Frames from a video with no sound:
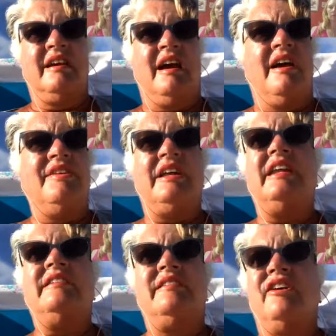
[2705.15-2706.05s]
I mean,
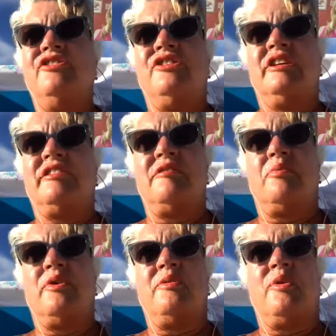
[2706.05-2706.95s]
until you get to the
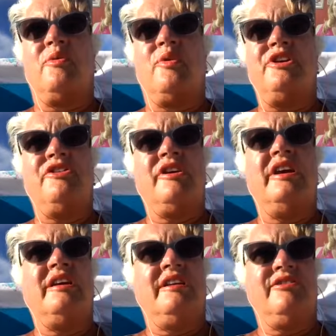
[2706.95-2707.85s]
point where when you're
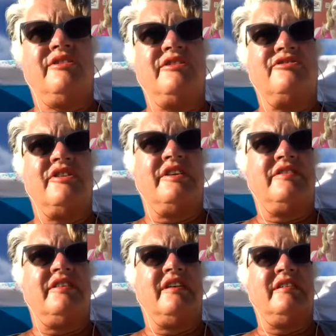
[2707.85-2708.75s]
in it, you can
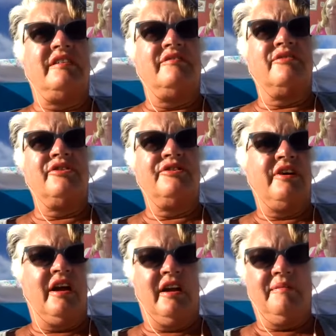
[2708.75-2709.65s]
transcend it in real
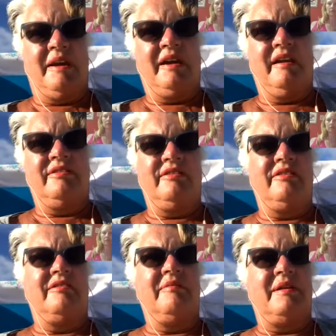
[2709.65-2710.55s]
time, I guess.
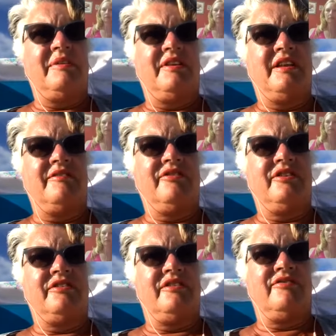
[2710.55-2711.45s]
Maybe then it
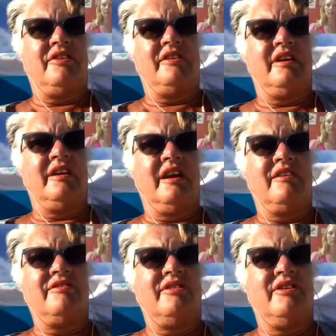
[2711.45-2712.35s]
feels differently. I
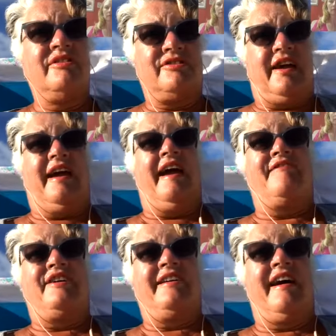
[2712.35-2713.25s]
don't know, because I
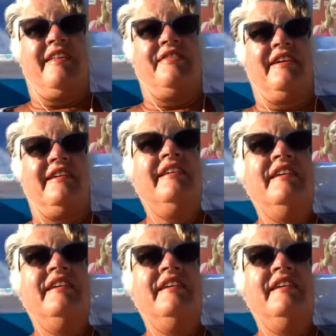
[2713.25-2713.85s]
haven't gotten there.